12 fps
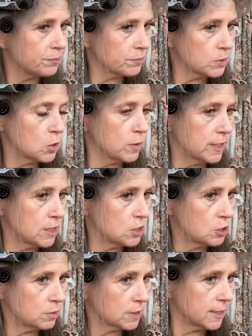go ahead and
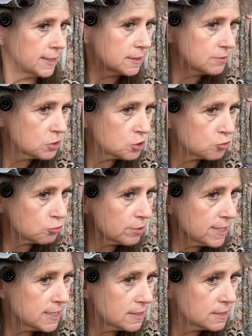do it kind of
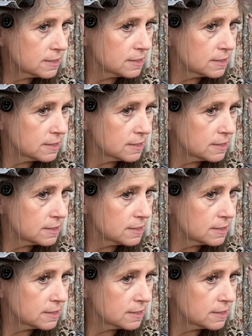straight.